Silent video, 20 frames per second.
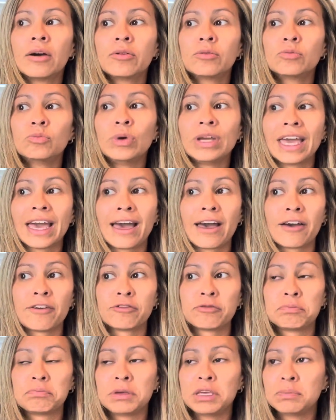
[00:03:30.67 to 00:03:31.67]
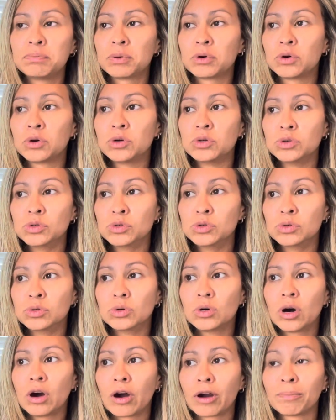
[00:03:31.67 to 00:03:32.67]
We have people
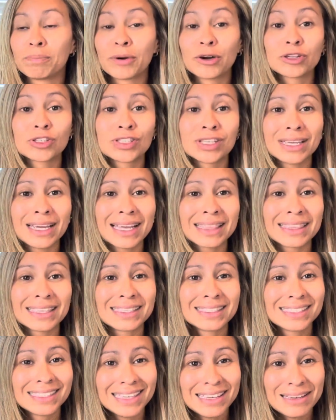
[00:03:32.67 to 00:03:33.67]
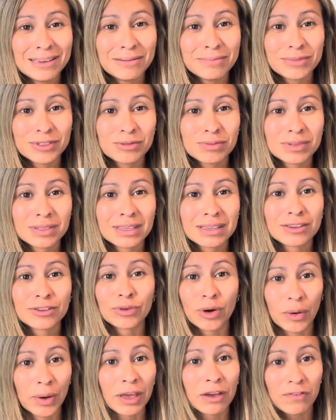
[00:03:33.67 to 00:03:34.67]
who are bursting at the seams,
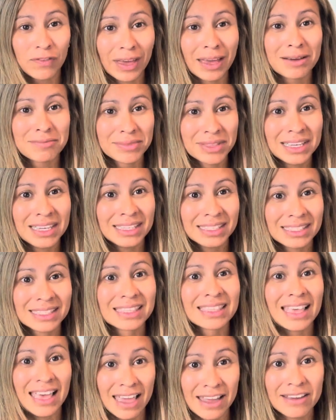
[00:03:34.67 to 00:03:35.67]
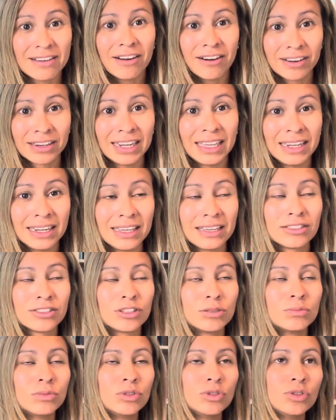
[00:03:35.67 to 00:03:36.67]
growing families. They are needing
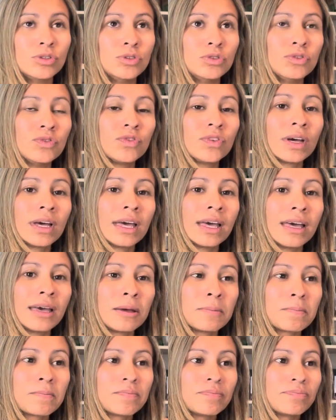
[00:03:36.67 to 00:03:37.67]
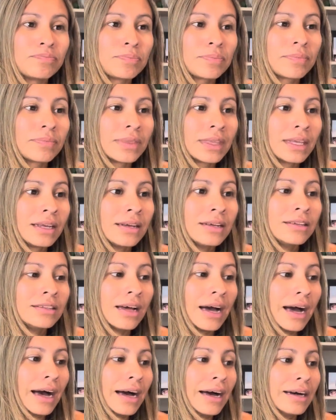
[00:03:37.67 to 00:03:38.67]
to move.
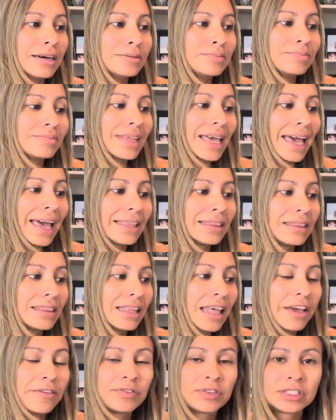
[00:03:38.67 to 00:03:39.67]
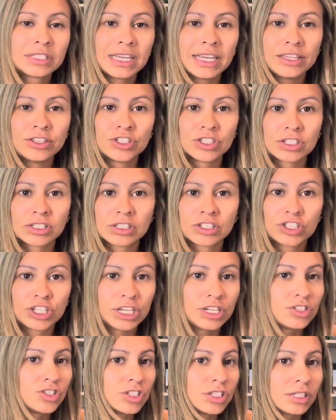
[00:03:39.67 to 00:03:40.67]
Um, and life stages
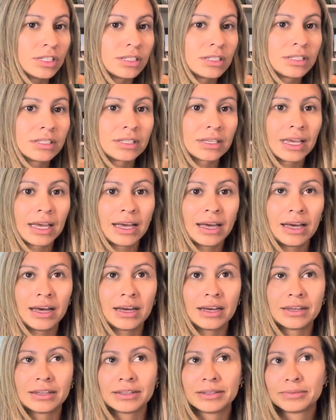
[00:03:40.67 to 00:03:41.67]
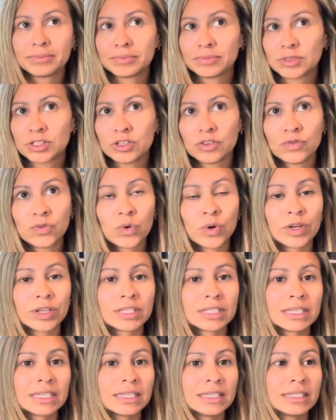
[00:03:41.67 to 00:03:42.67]
changes, uh,
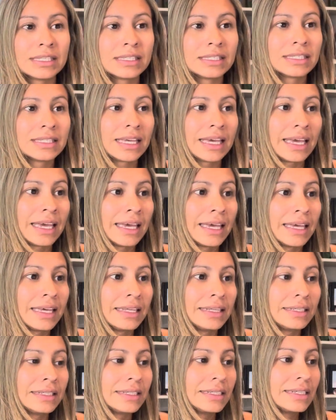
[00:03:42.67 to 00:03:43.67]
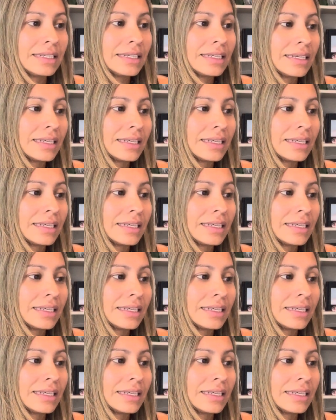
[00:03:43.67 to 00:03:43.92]
divorces and